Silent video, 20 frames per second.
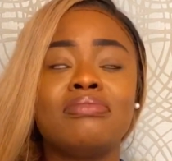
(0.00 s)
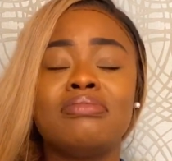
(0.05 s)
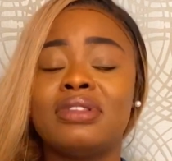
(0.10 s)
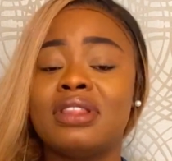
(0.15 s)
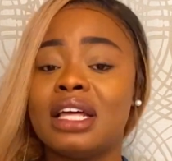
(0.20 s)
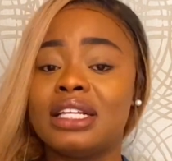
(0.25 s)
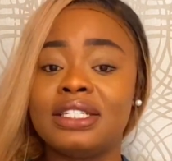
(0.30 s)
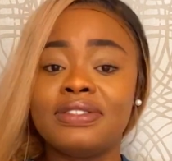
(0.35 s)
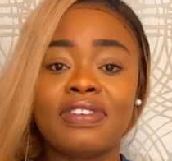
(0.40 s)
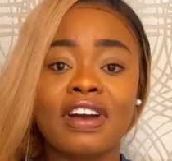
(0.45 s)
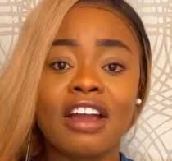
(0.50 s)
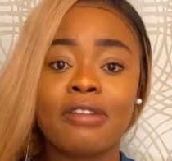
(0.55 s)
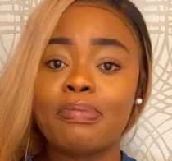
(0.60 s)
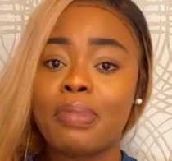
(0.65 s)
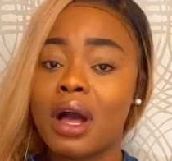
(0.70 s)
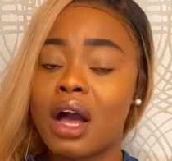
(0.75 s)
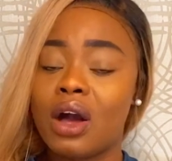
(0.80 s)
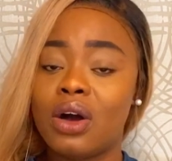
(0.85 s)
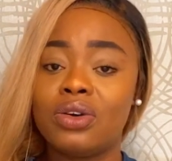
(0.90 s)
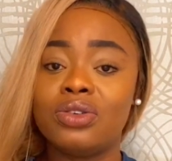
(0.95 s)

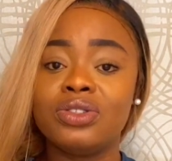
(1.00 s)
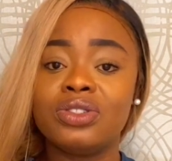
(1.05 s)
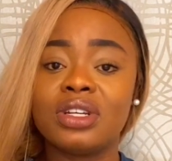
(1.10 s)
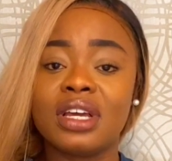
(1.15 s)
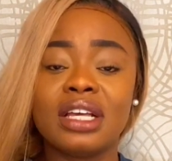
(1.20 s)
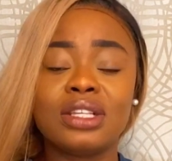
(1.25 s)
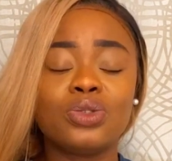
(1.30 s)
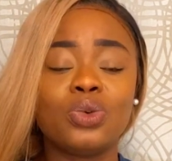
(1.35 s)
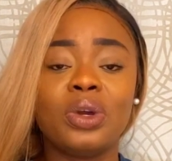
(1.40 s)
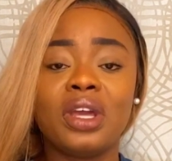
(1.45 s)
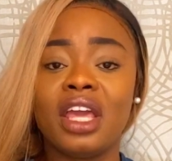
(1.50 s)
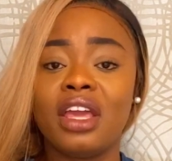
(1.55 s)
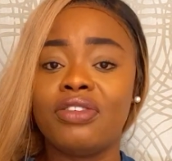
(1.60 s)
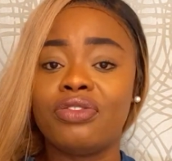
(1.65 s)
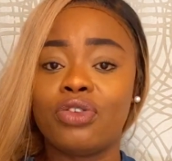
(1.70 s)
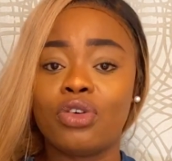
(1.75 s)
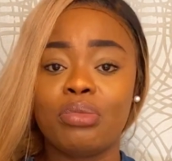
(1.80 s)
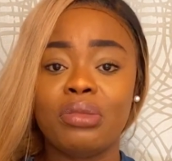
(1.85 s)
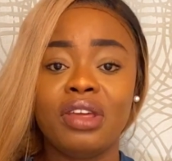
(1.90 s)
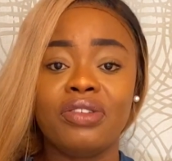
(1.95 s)
£35 is okay
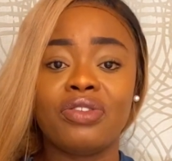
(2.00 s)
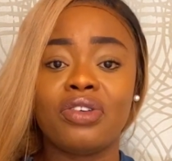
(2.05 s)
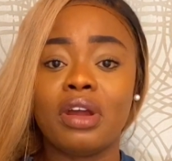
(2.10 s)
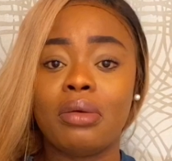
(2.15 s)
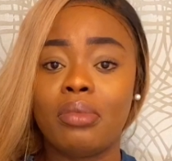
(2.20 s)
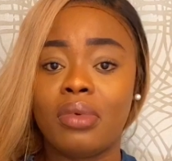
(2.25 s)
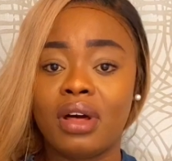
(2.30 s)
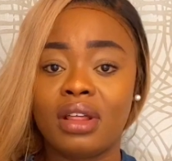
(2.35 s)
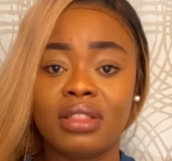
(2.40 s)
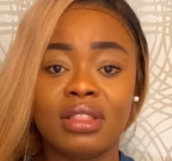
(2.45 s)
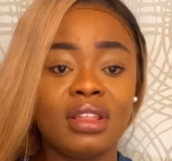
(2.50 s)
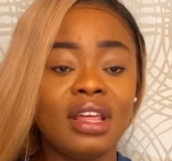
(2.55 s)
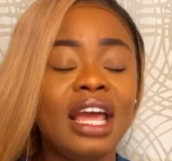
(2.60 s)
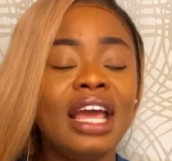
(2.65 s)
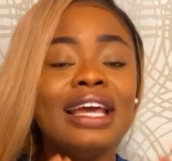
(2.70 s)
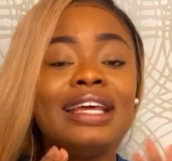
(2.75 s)
for me for a month.